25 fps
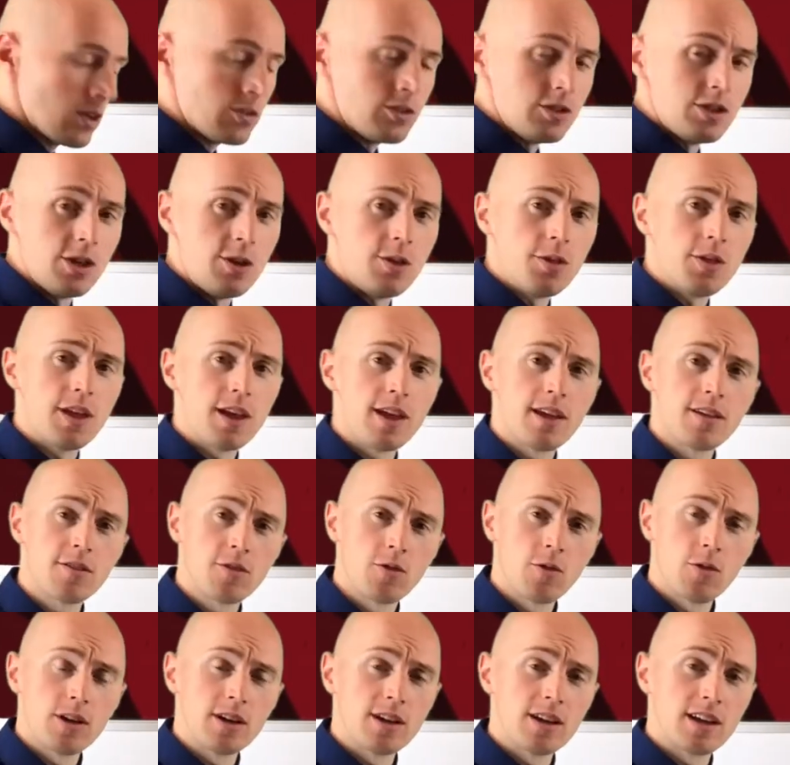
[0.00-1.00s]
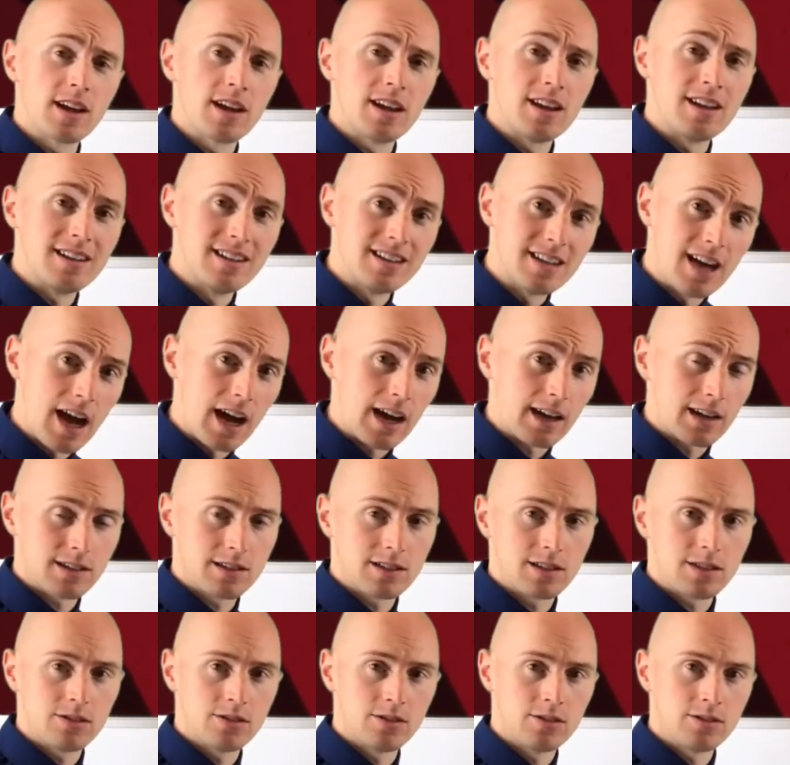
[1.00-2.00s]
do you think is going to
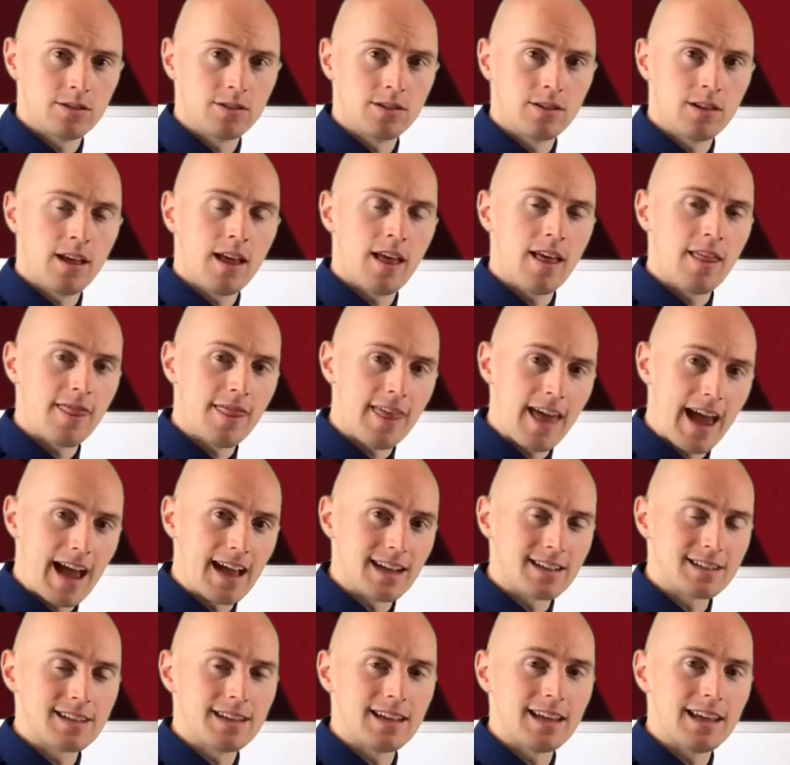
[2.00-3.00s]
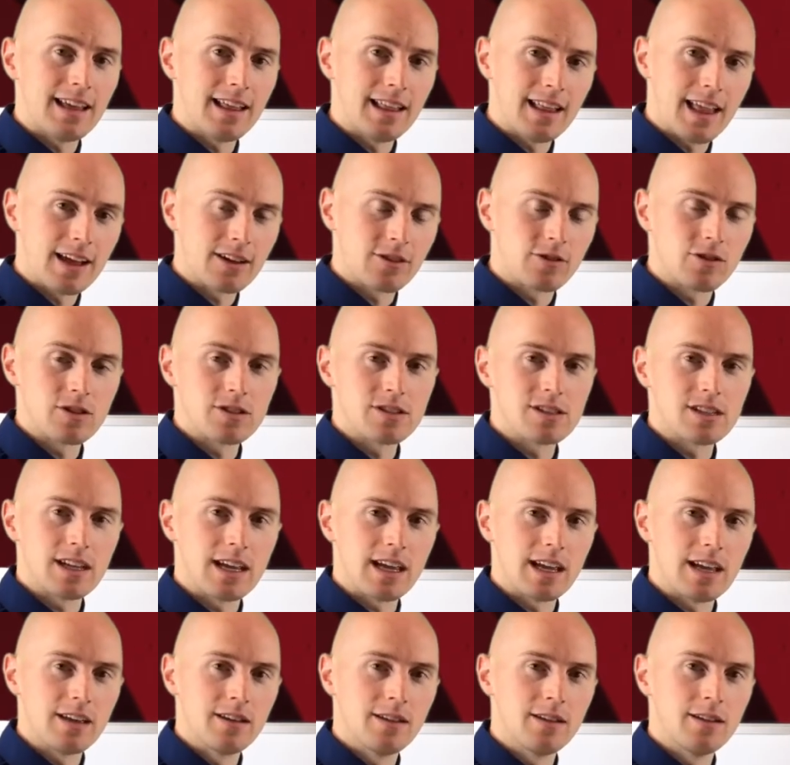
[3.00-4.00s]
conduct that
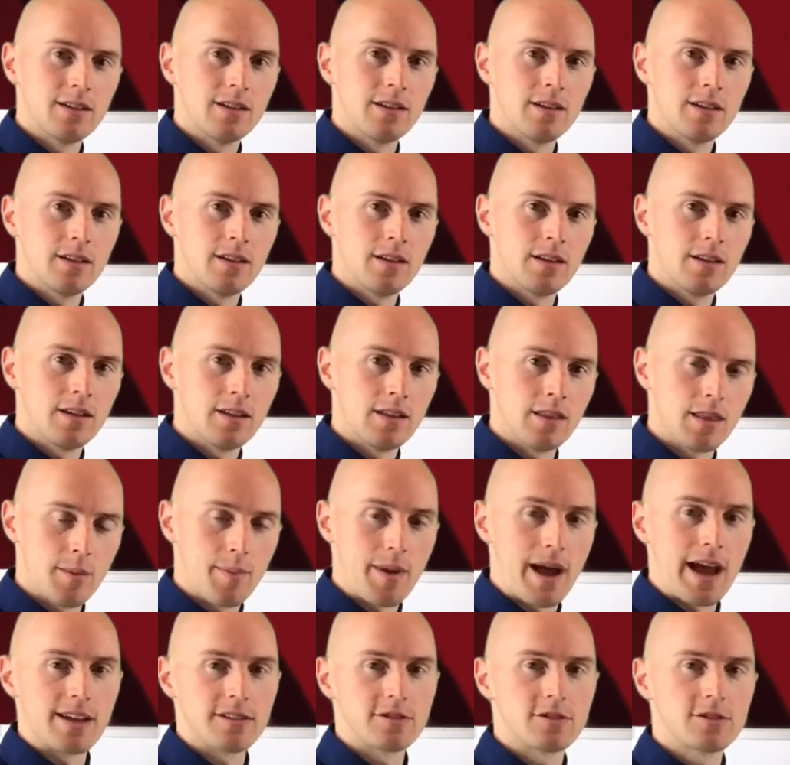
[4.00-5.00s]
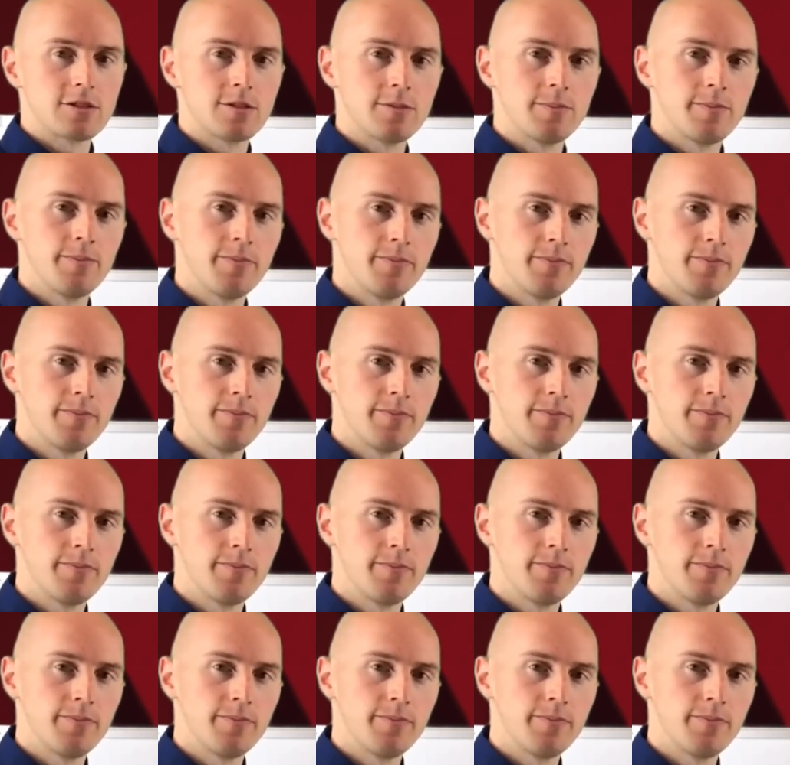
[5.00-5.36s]
electricity the best?